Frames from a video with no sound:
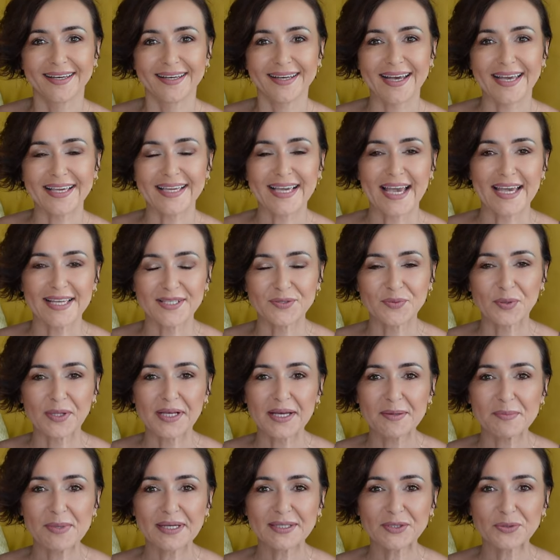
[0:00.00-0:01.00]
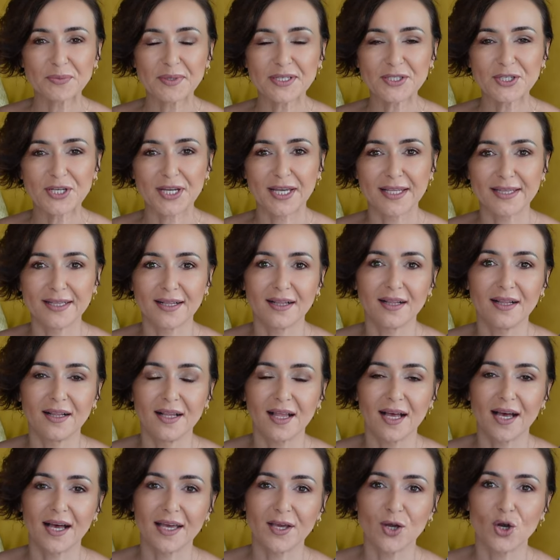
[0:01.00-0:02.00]
Hi guys, welcome back to my channel.
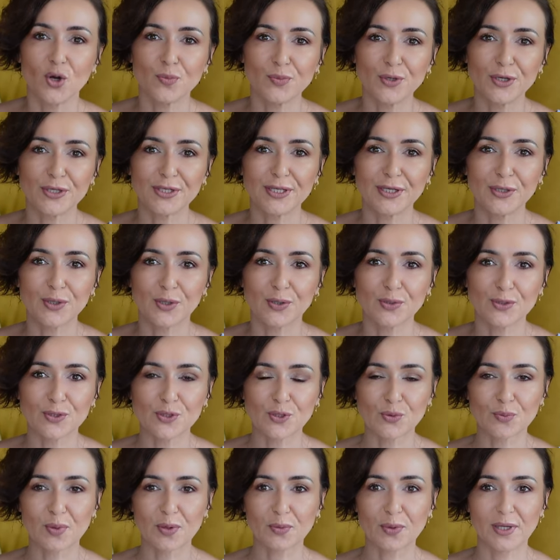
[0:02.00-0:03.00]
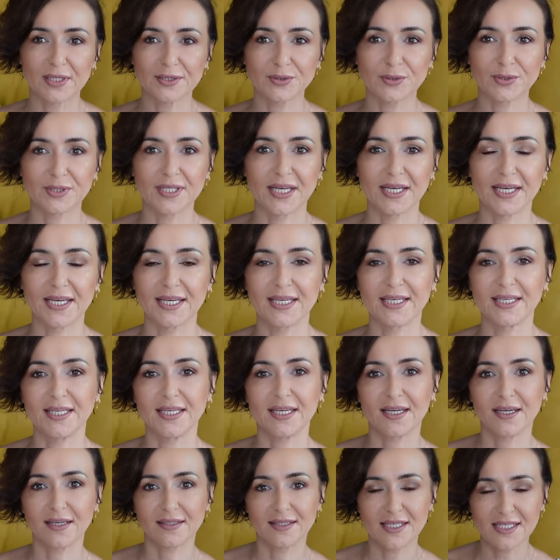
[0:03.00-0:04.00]
I hope you're doing all super well
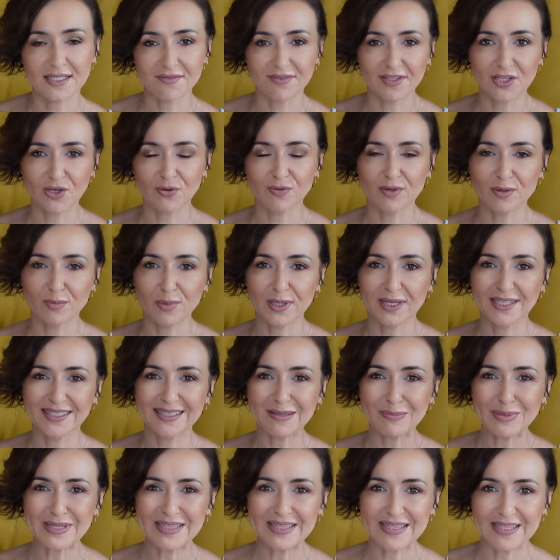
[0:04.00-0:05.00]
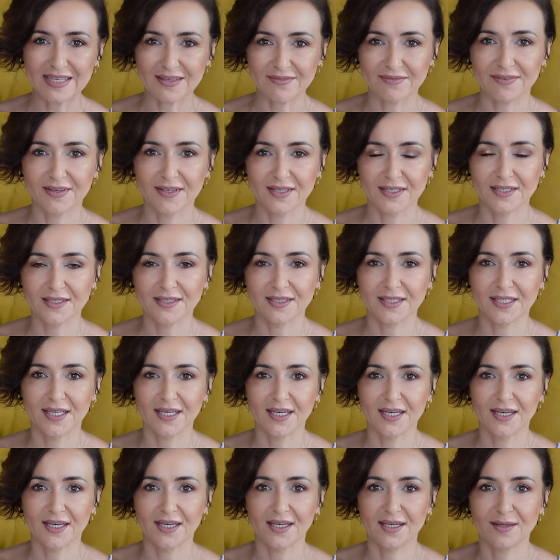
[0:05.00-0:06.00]
today. This video will be a little bit different
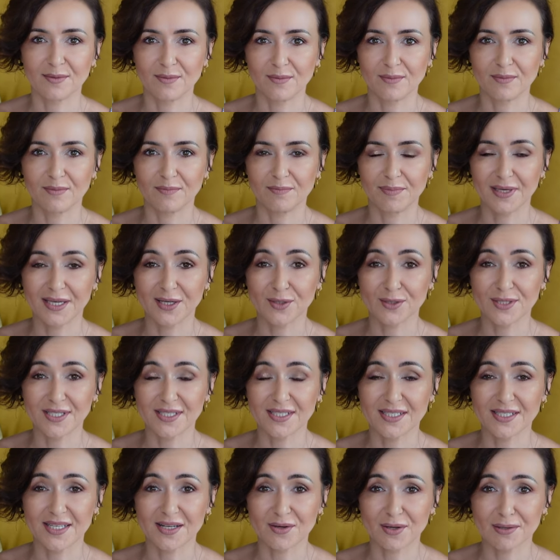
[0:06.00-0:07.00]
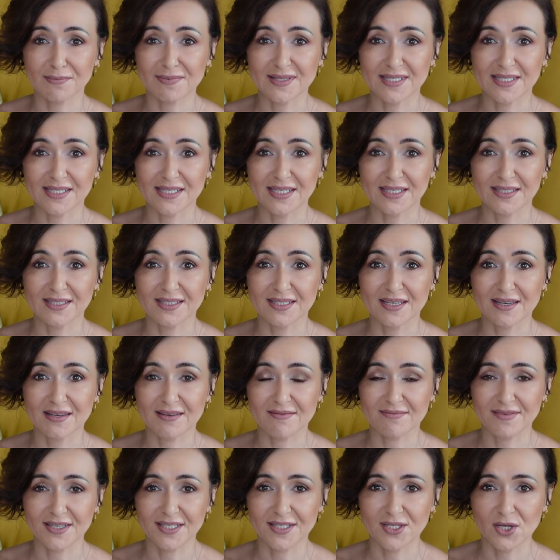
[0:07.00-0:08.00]
uh, because it is a requested uh,
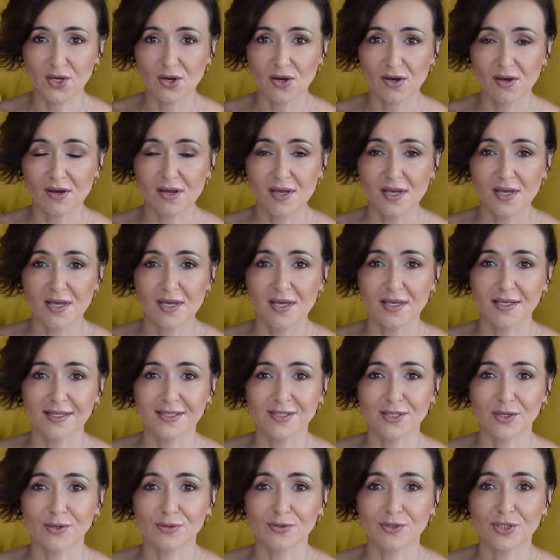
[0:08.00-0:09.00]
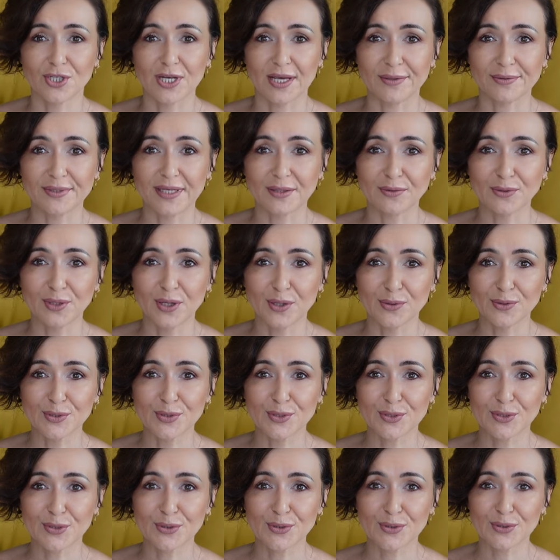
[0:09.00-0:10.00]
video. So shout out goes
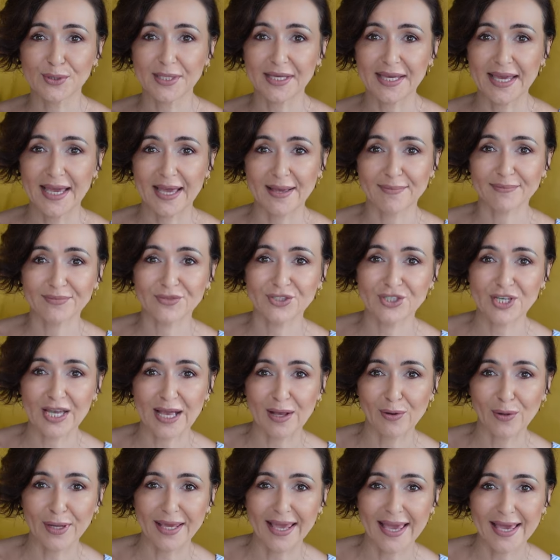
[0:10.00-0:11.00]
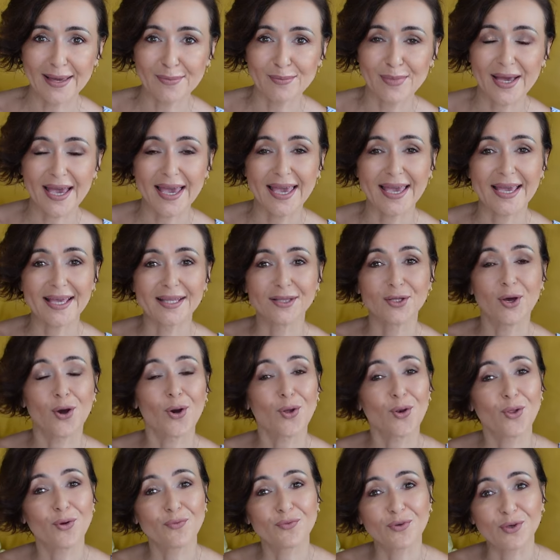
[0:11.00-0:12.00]
to Liam, ciao Liam and
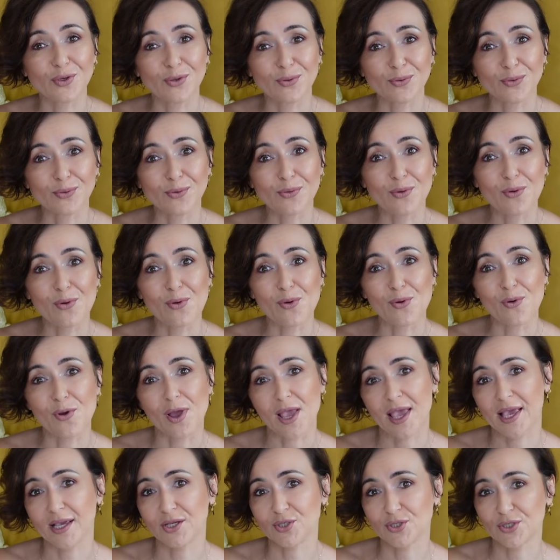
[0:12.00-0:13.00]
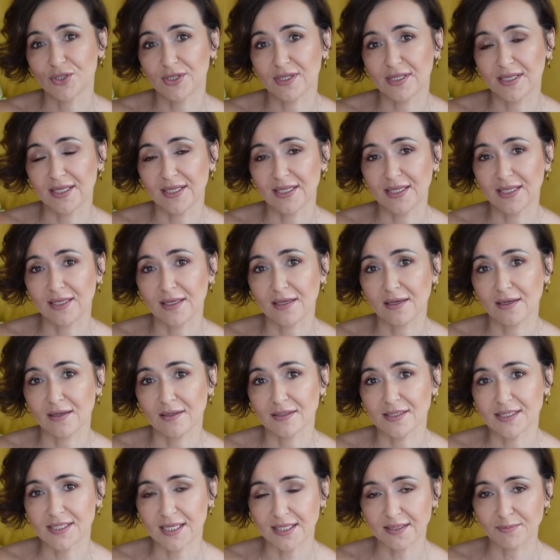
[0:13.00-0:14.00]
all of you who actually uh,
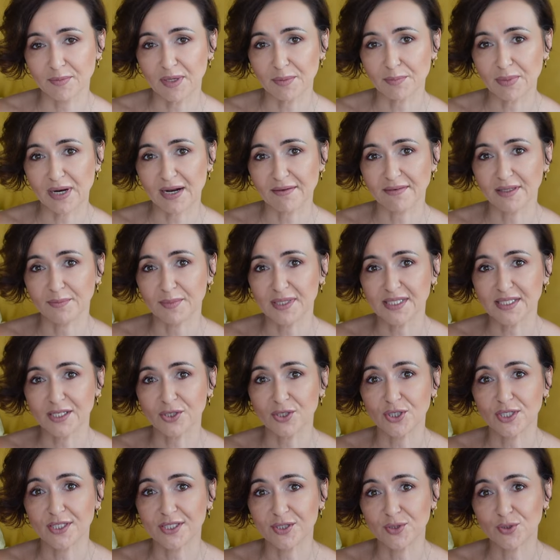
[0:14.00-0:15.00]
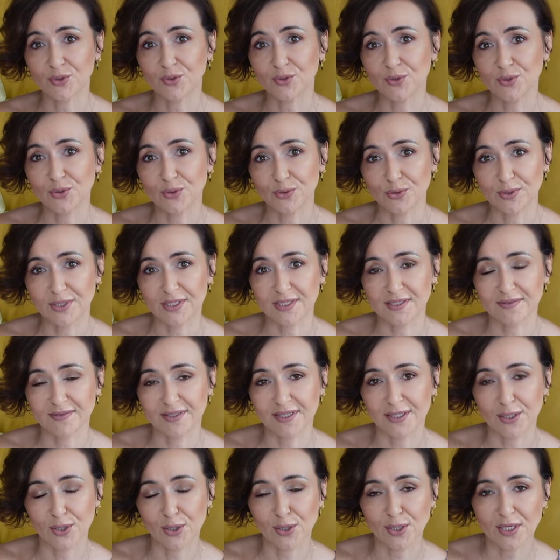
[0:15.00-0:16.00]
send me private messages to do this
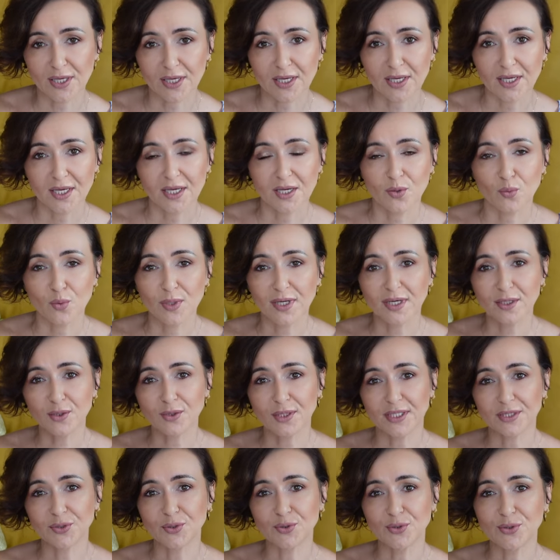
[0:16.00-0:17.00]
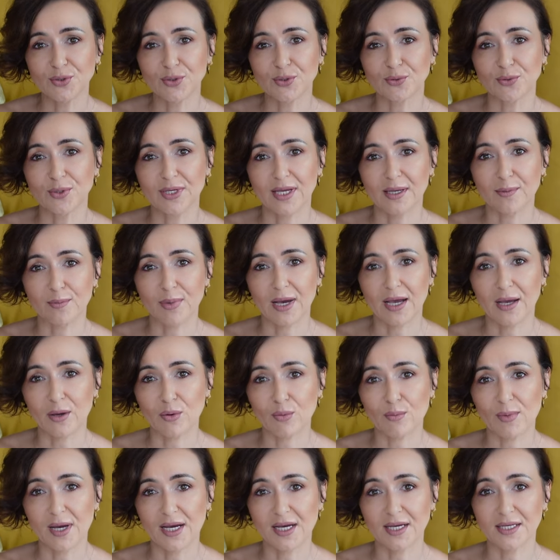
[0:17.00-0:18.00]
video. We are gonna to talk about
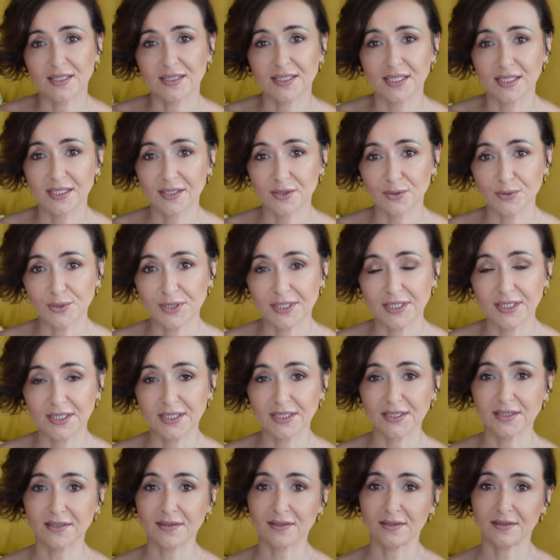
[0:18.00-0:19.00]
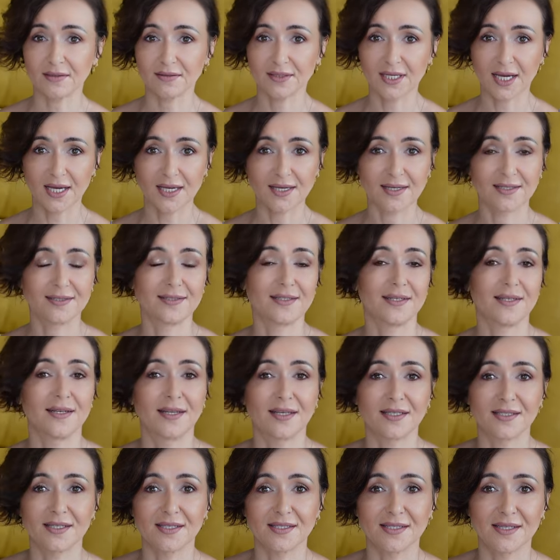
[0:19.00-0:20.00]
my daily routine, diet and
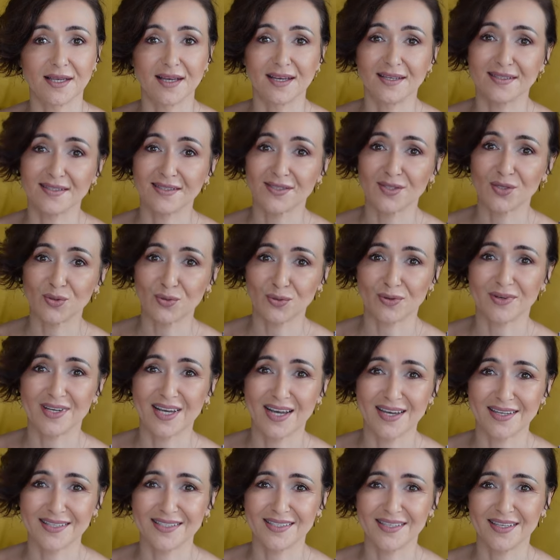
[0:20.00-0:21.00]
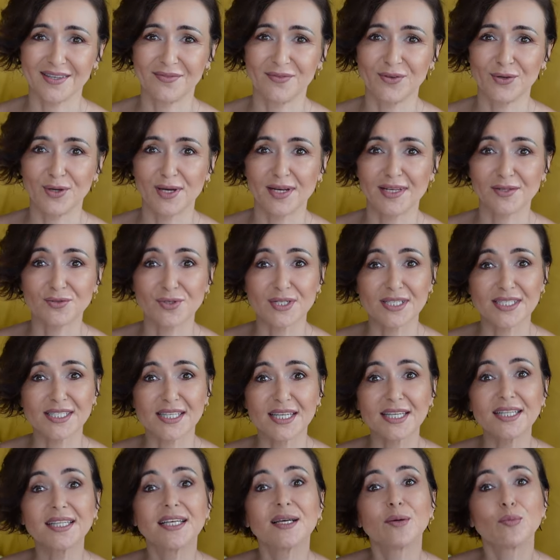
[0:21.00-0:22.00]
exercise. So guys, if you are
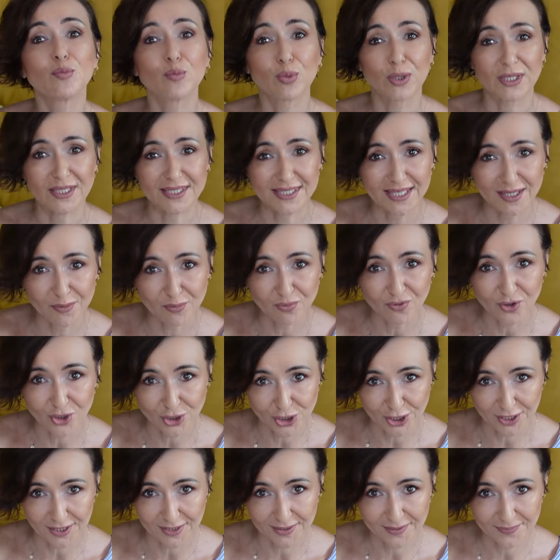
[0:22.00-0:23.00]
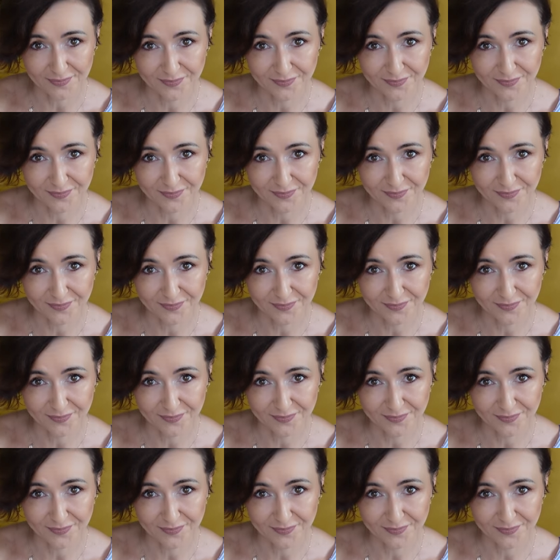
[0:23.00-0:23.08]
interested, please keep watching.